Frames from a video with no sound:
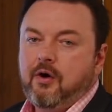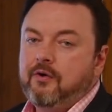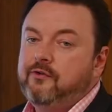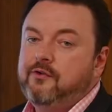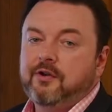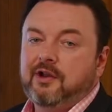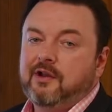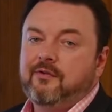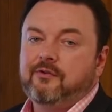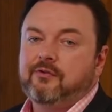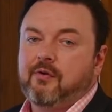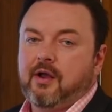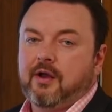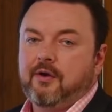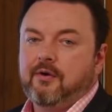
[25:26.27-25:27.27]
or he's not going to live in
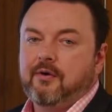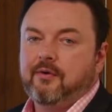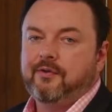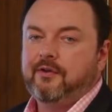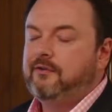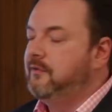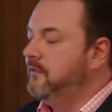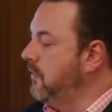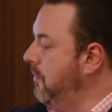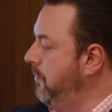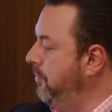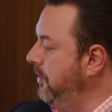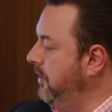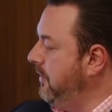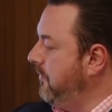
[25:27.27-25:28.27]
Toorak at all. This is a
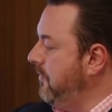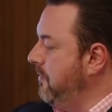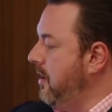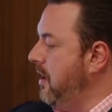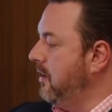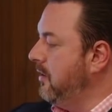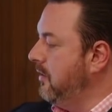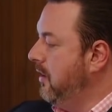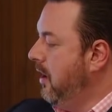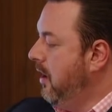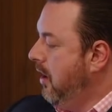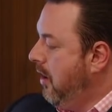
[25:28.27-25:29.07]
completely different market.